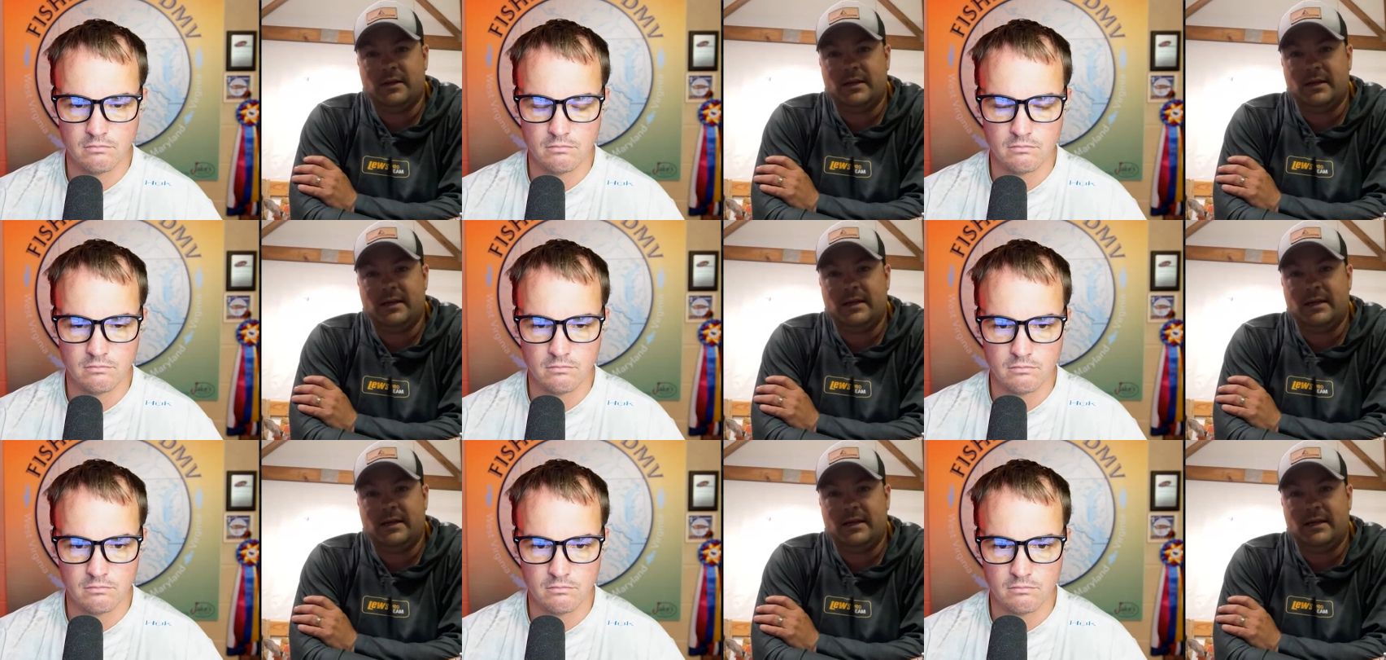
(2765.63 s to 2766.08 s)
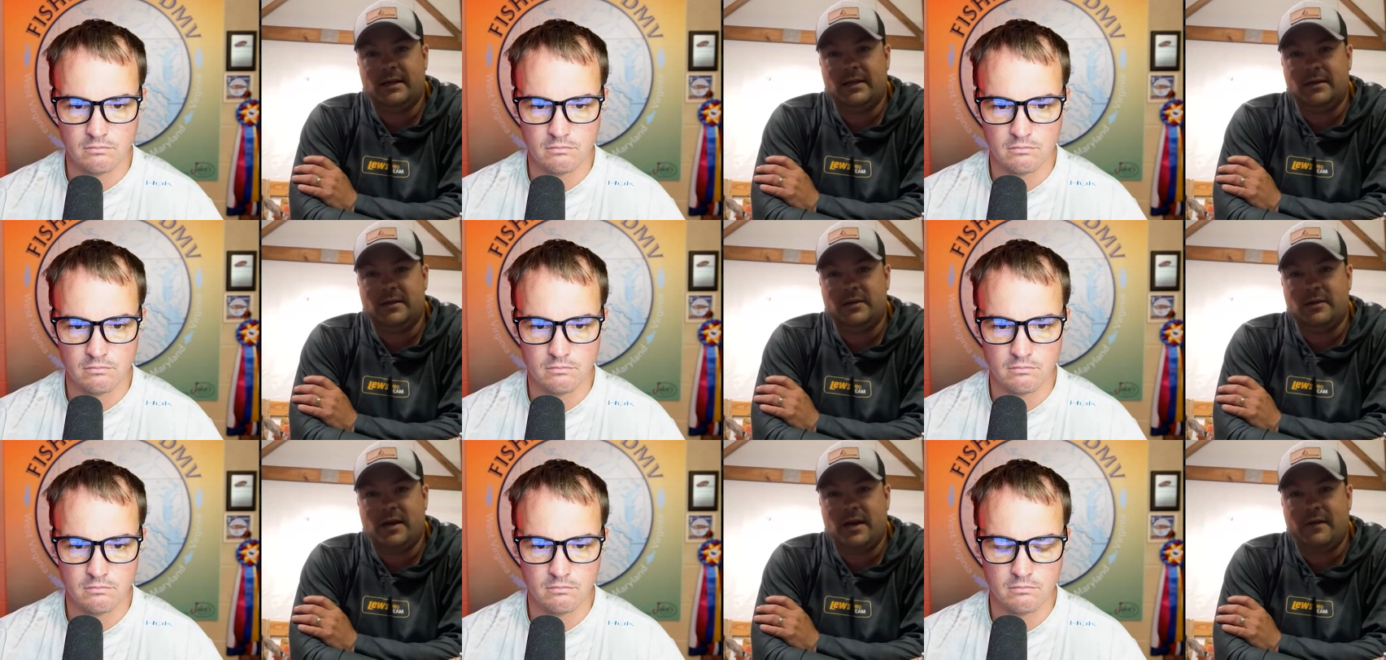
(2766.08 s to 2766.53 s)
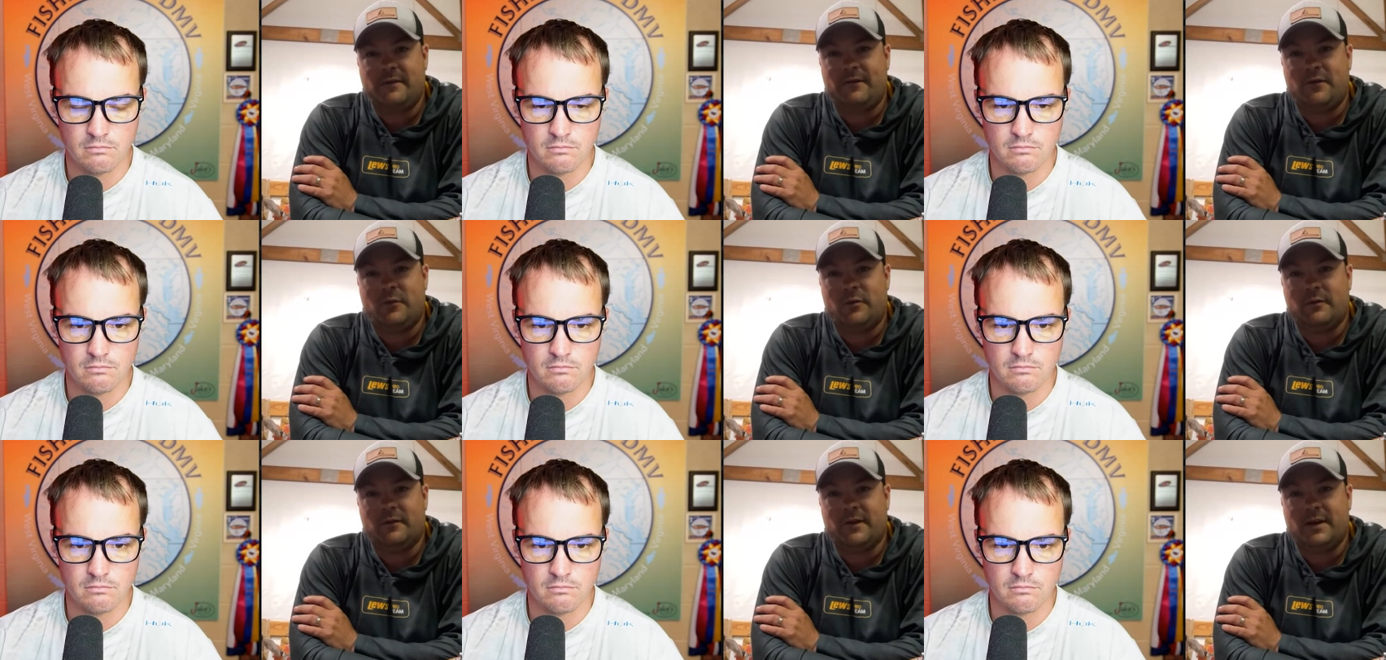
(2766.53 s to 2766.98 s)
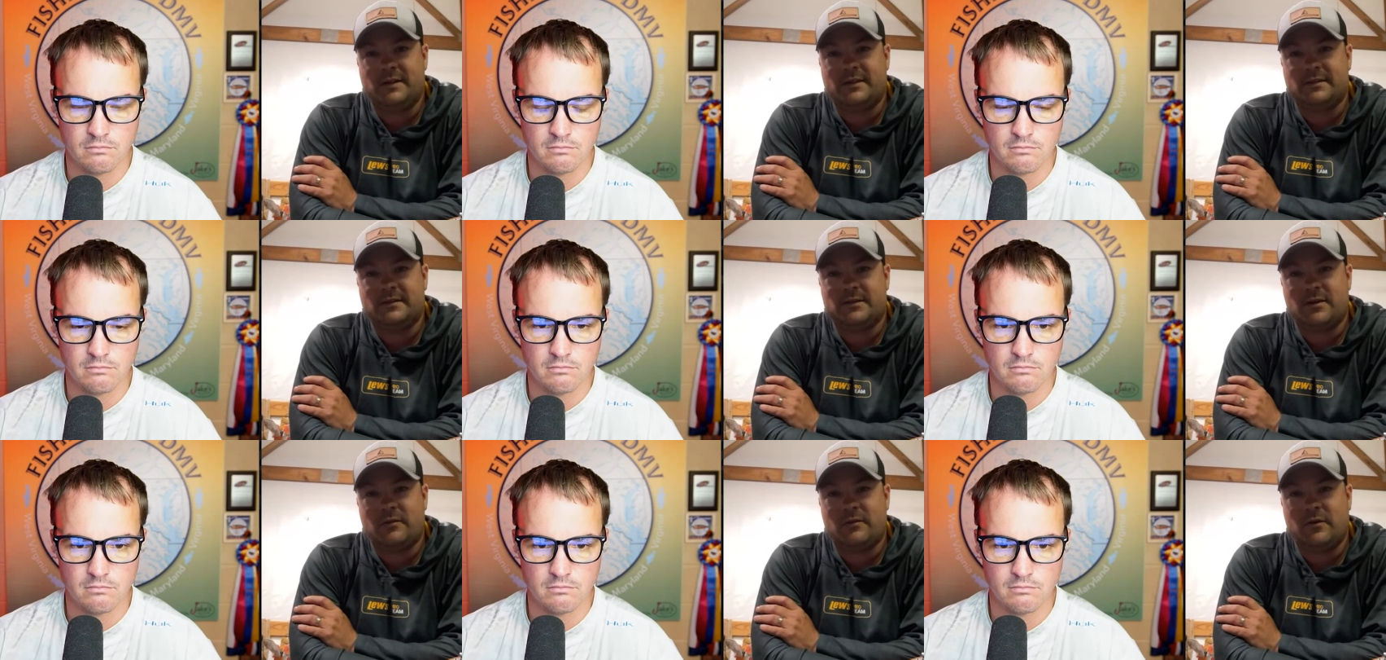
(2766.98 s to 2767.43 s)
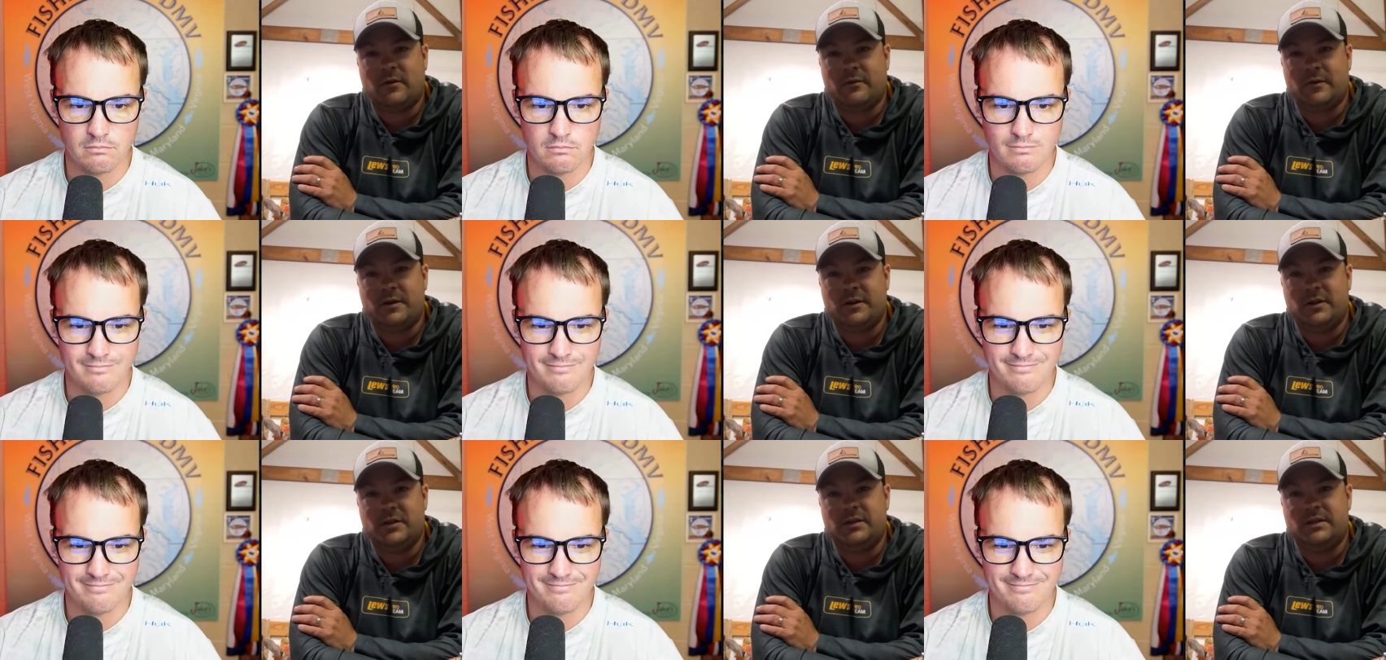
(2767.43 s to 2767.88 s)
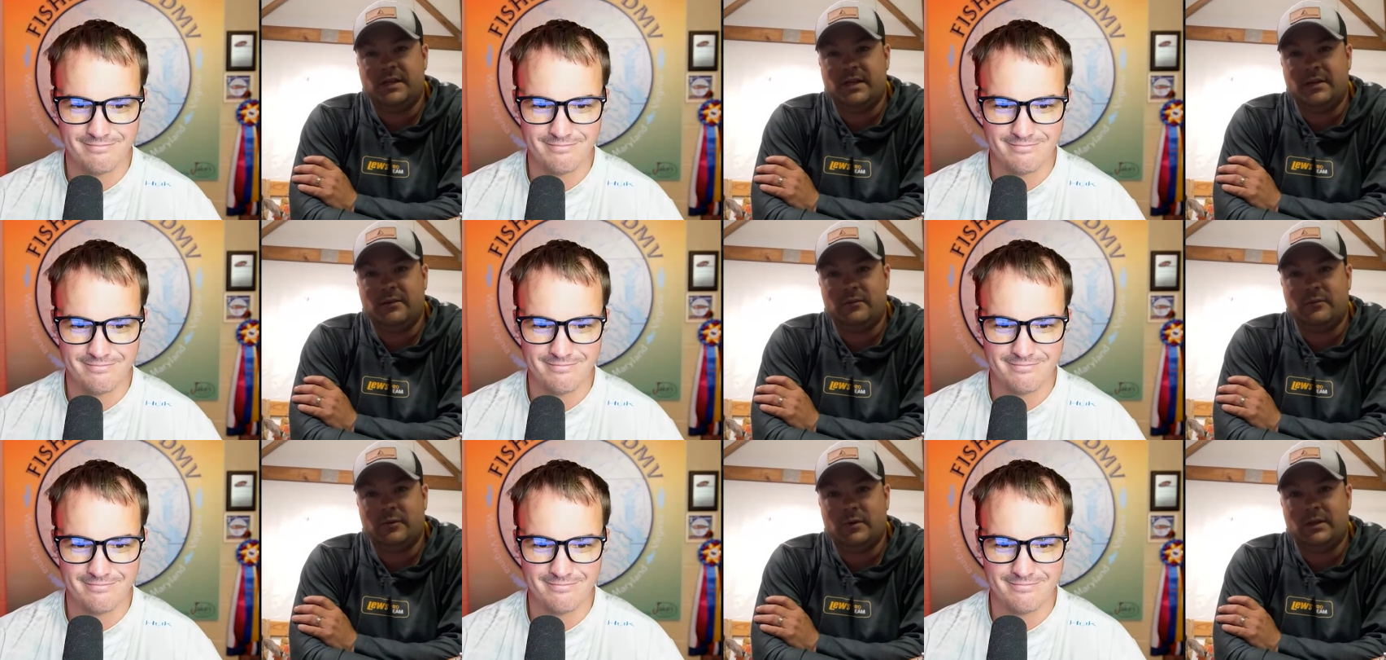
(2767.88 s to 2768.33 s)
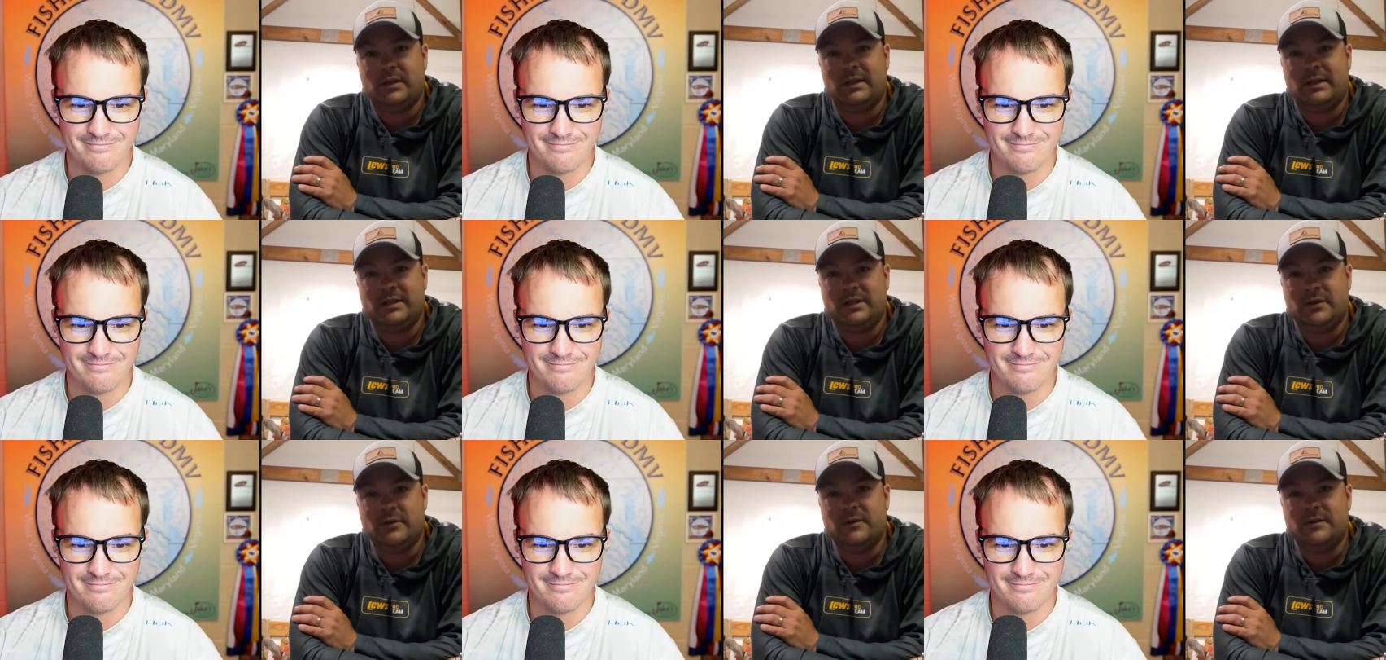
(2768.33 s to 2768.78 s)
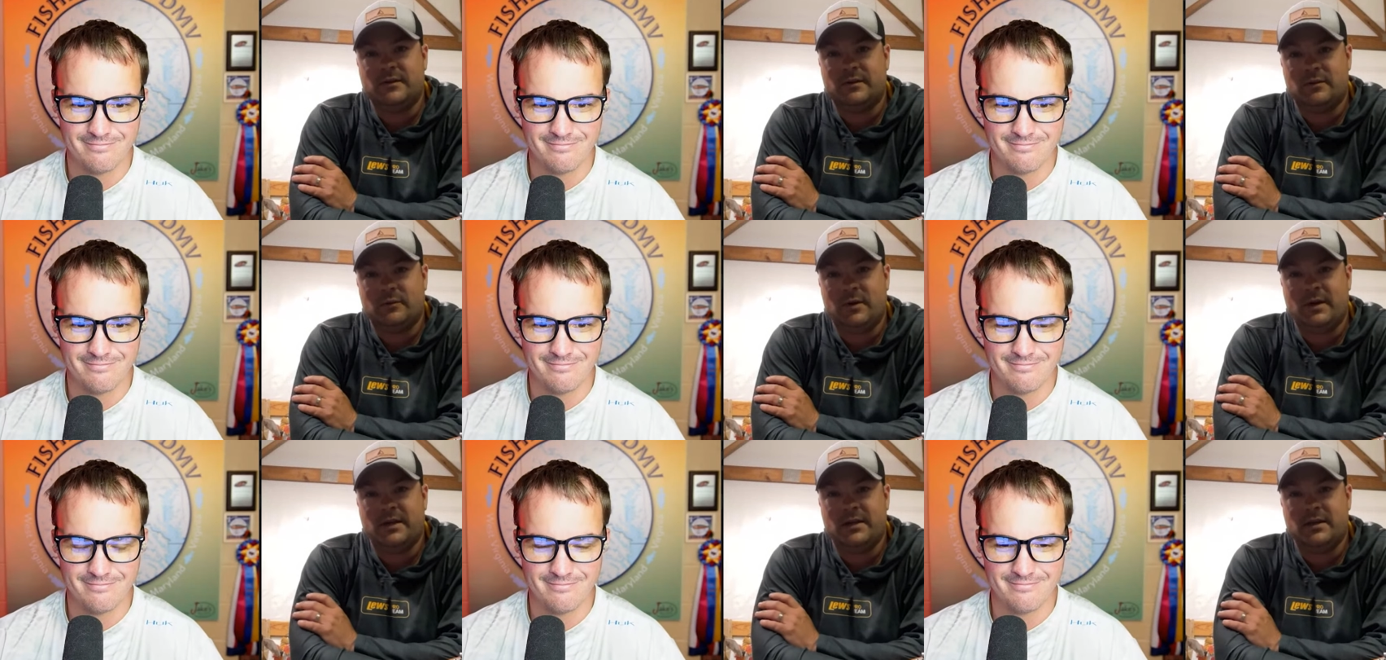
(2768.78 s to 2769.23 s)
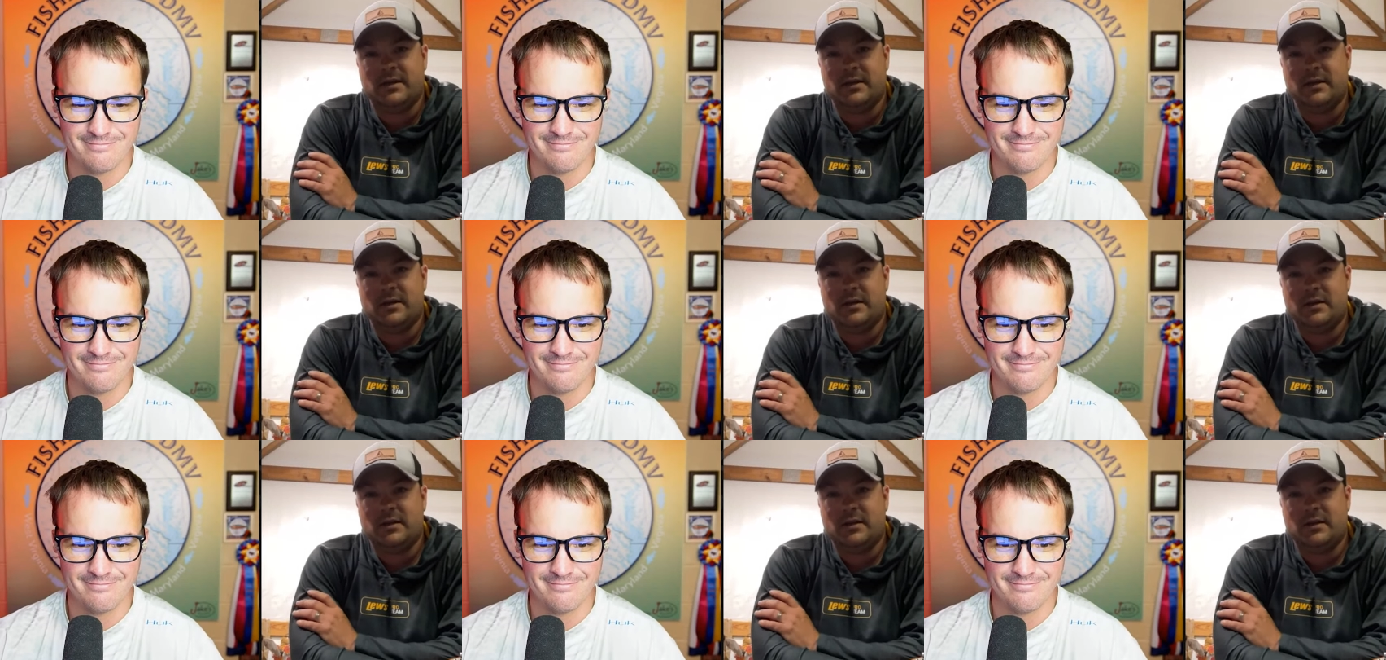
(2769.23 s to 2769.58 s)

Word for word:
Speaker 1: an idiot. You had forward-facing sonar, then you didn't really use it the way